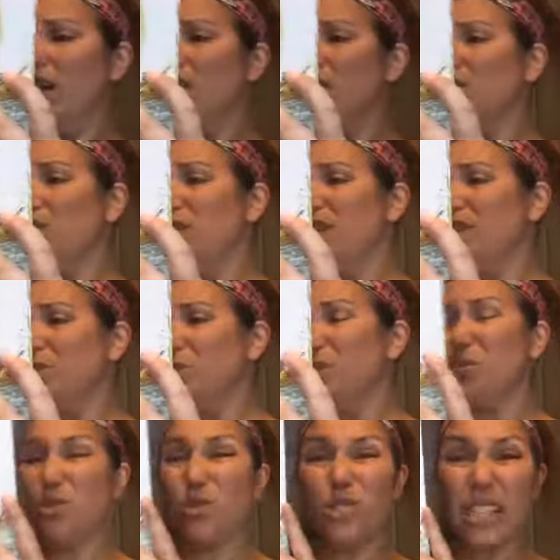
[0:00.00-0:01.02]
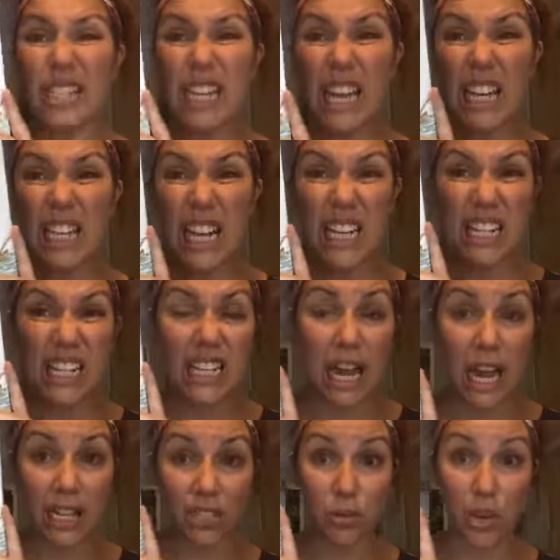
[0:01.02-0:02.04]
So this one was only
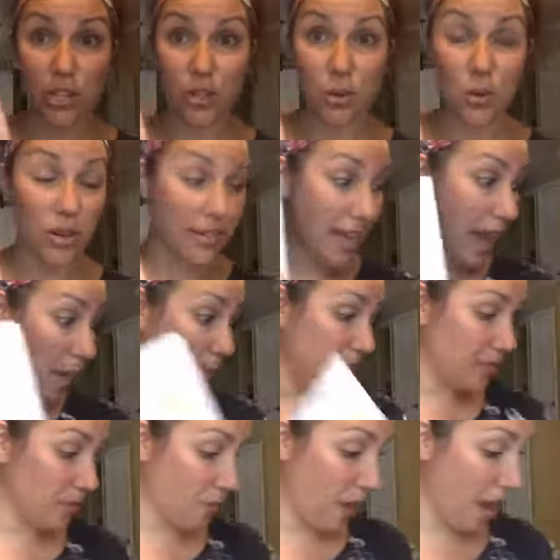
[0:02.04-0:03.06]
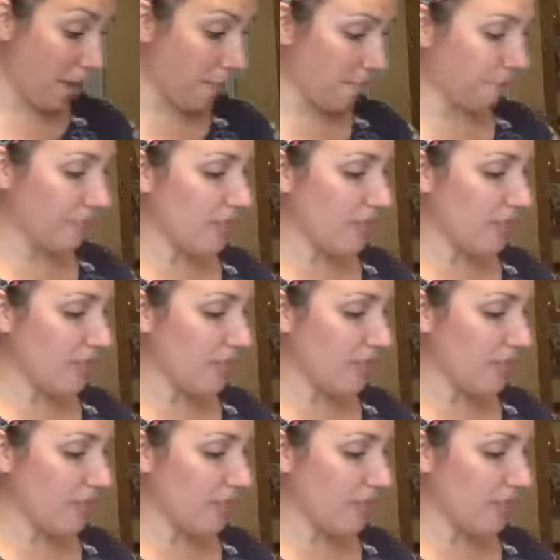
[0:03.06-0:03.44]
$9.99, so I scored that one as well.